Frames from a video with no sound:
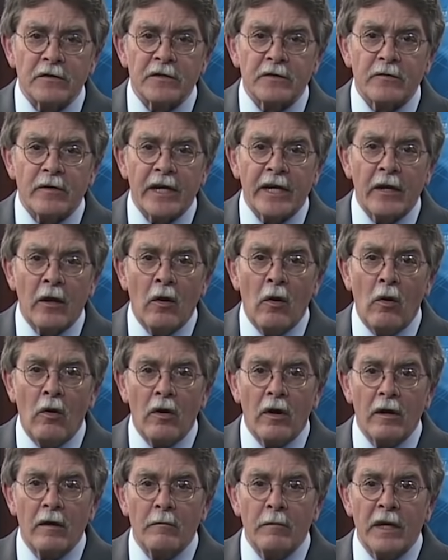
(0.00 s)
strain,
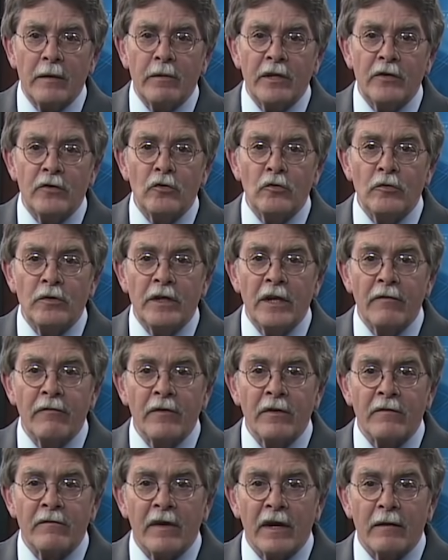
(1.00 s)
or maybe two
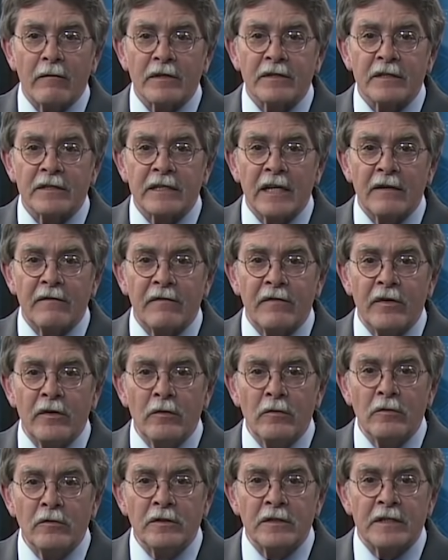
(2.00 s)
different viruses had
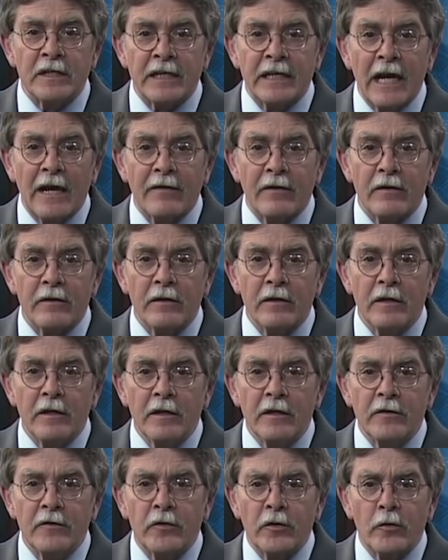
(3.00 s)
fused together
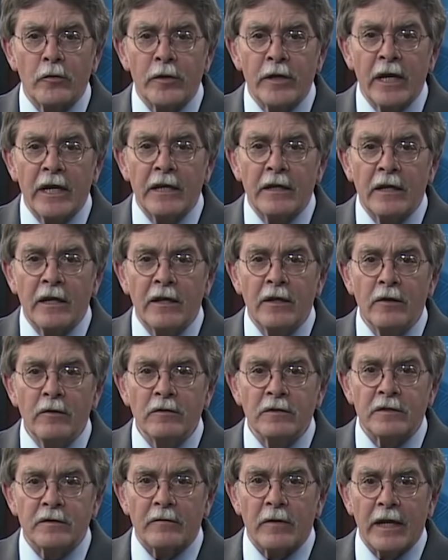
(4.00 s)
to create a new
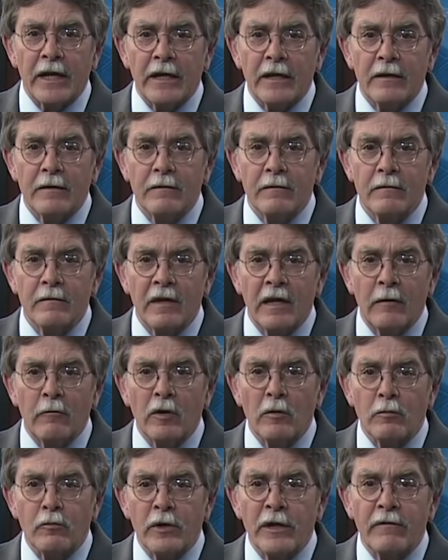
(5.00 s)
strain. And
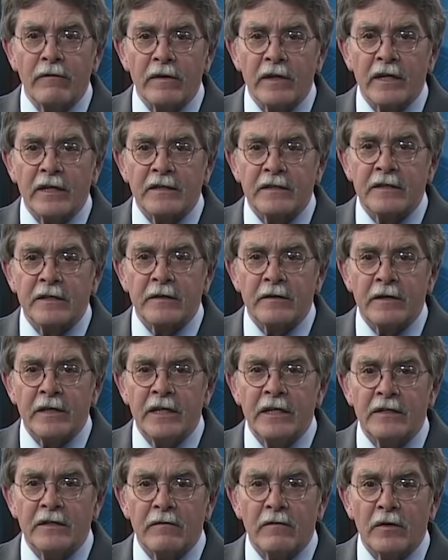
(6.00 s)
we'll briefly consider
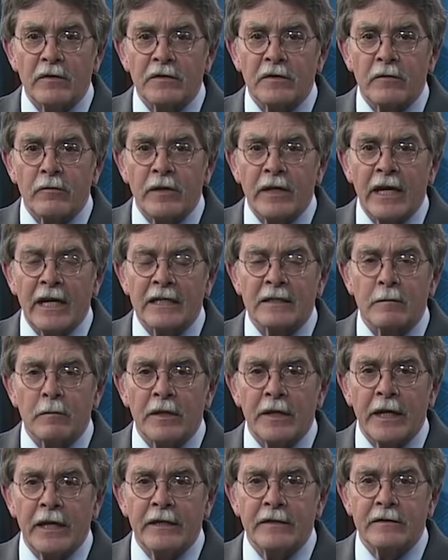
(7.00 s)
each of those three
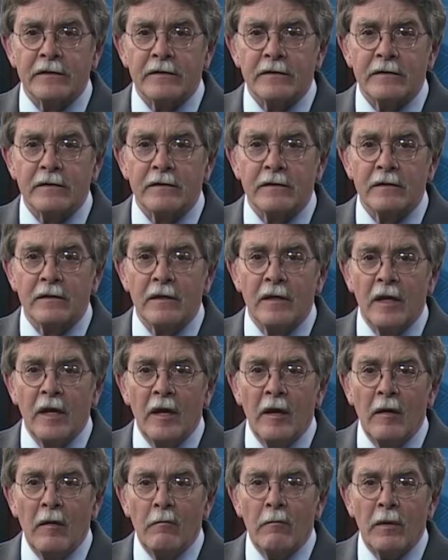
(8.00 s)
explanations.
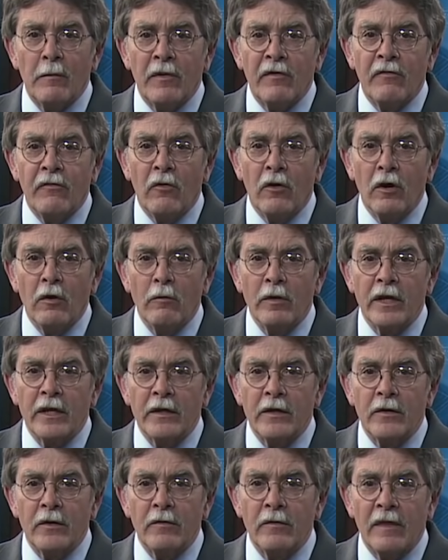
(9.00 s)
But before we
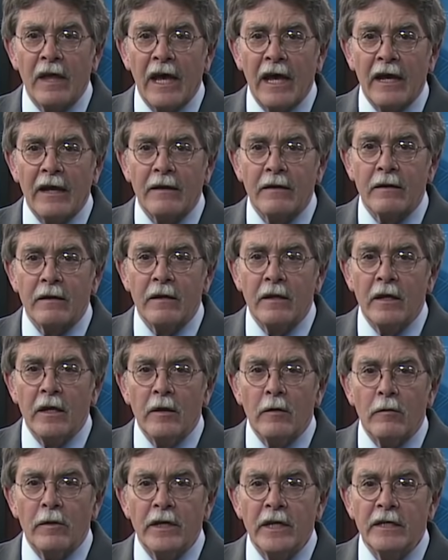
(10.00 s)
can do that,
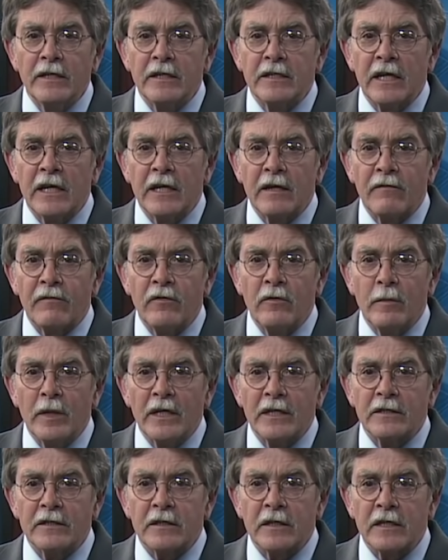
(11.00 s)
we need to take a few
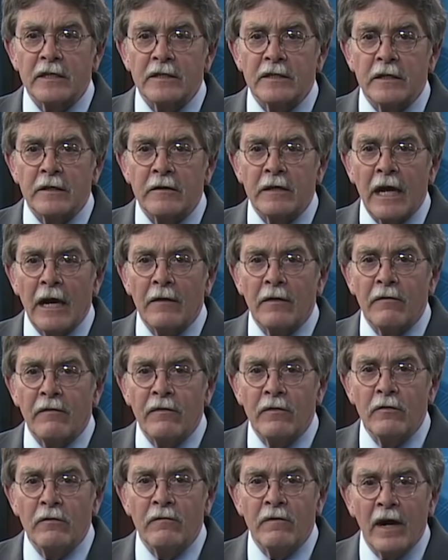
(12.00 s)
minutes to consider how the
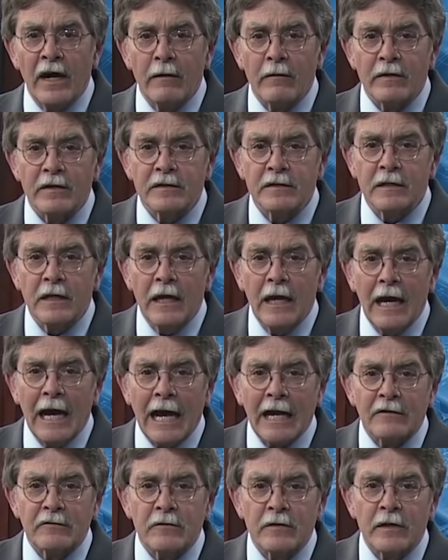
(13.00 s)
flu virus
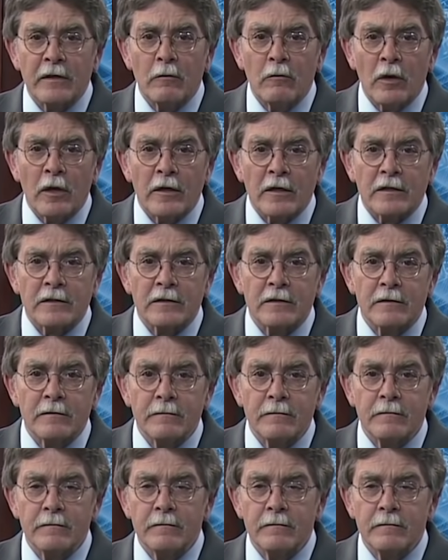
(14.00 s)
actually works.